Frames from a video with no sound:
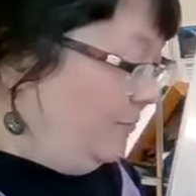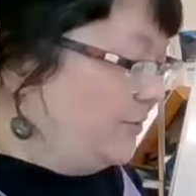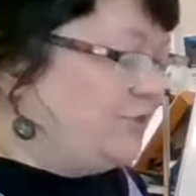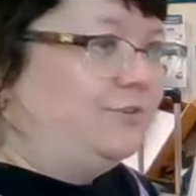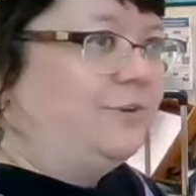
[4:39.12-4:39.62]

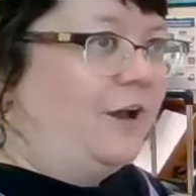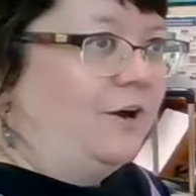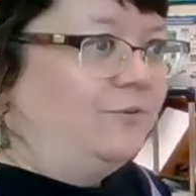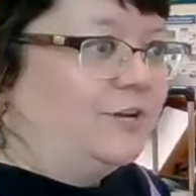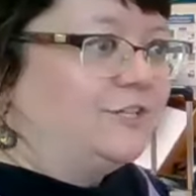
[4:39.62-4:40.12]
which you
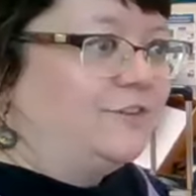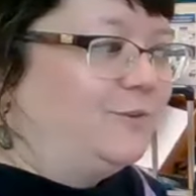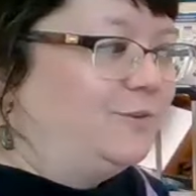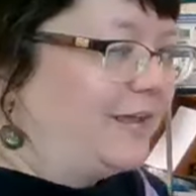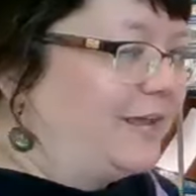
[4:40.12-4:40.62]
know, because if
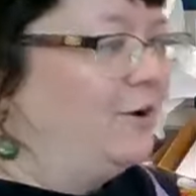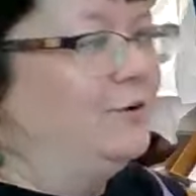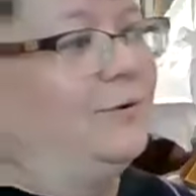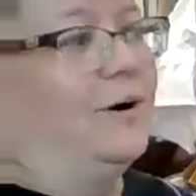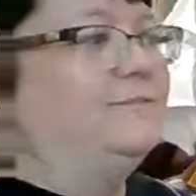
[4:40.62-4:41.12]
you let
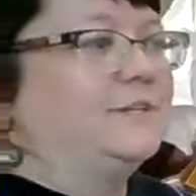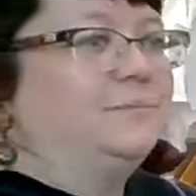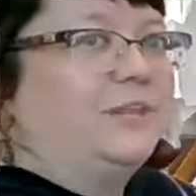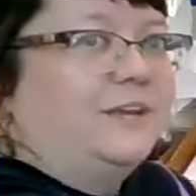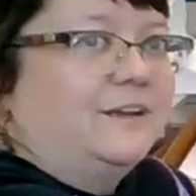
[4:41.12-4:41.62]
go of
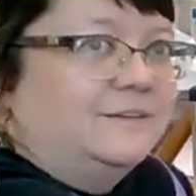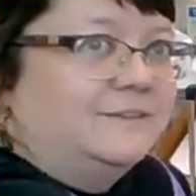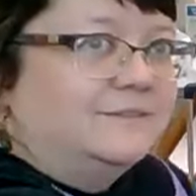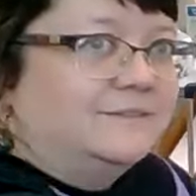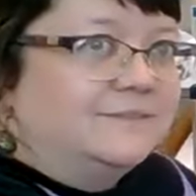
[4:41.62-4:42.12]
something,
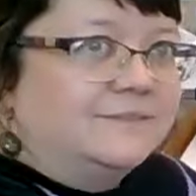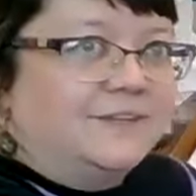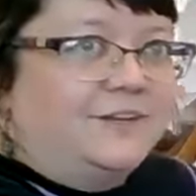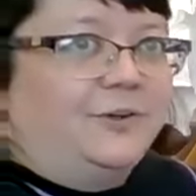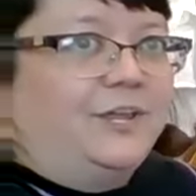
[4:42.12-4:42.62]

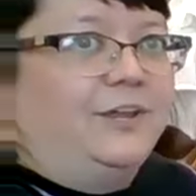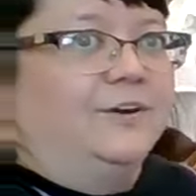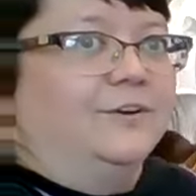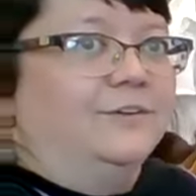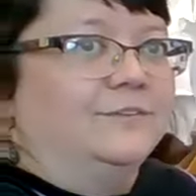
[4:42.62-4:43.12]
you know,
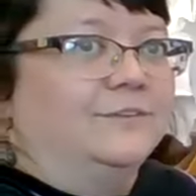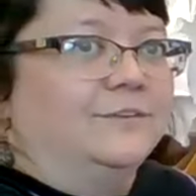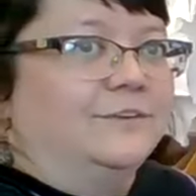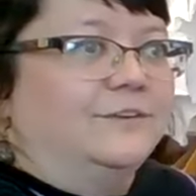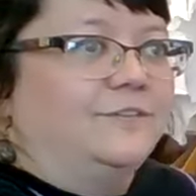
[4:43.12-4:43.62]
here,
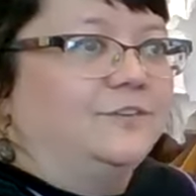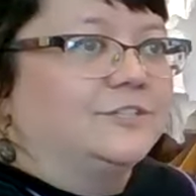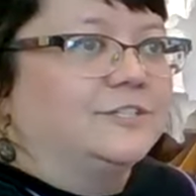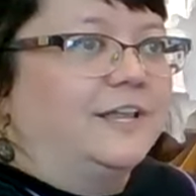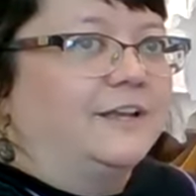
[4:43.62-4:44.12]
if you
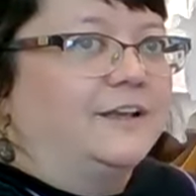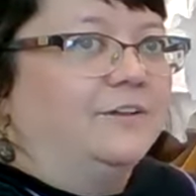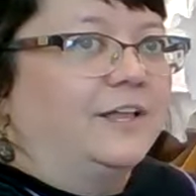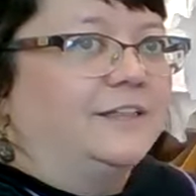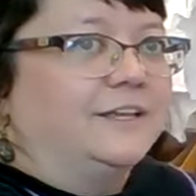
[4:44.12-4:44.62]
just let it go
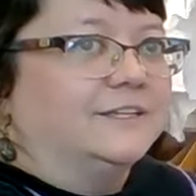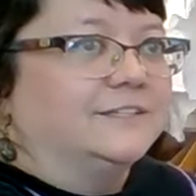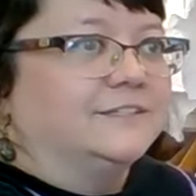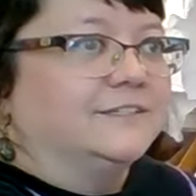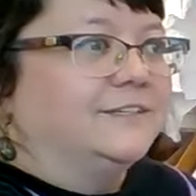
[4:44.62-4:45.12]
like
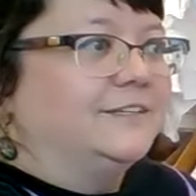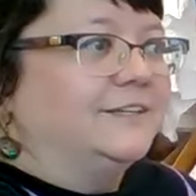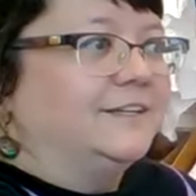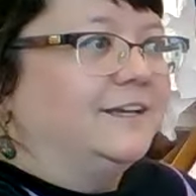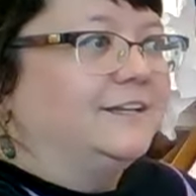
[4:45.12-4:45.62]
this,
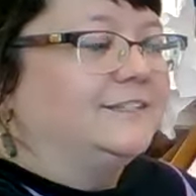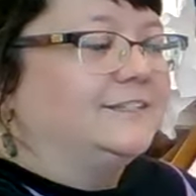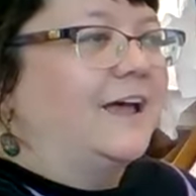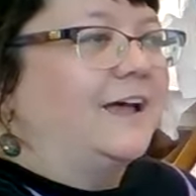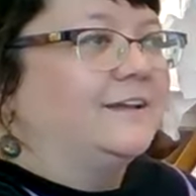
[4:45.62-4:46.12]
it's
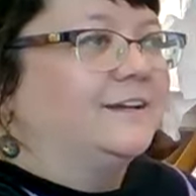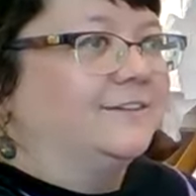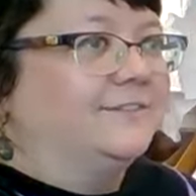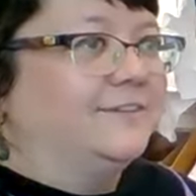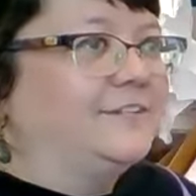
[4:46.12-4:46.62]
not
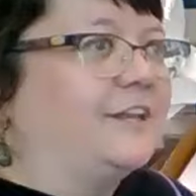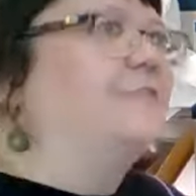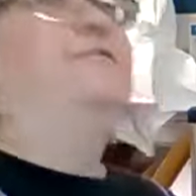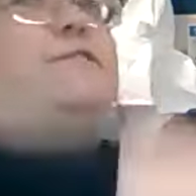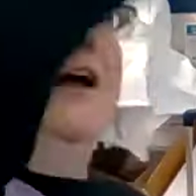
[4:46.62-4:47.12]
gonna
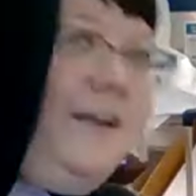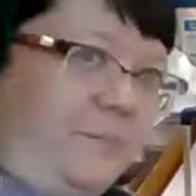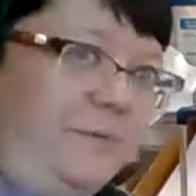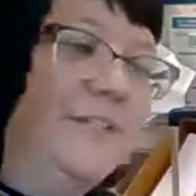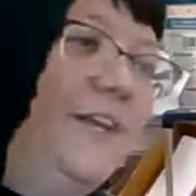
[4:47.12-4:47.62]
fly up into